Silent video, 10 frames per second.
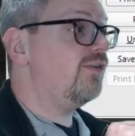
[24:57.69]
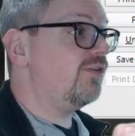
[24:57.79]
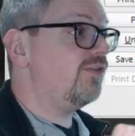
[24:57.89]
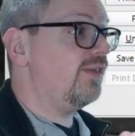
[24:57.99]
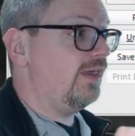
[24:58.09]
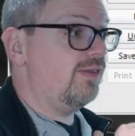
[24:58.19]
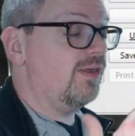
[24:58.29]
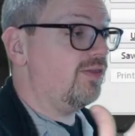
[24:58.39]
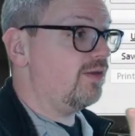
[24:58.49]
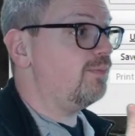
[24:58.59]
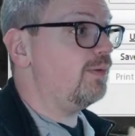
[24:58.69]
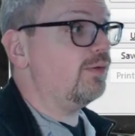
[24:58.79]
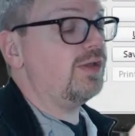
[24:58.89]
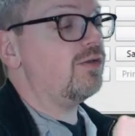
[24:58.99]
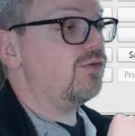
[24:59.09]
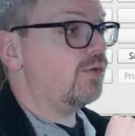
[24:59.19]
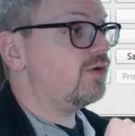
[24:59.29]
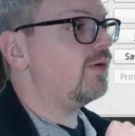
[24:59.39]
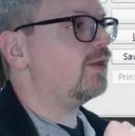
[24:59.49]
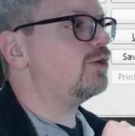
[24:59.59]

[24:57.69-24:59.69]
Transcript: It's the ability to do a credit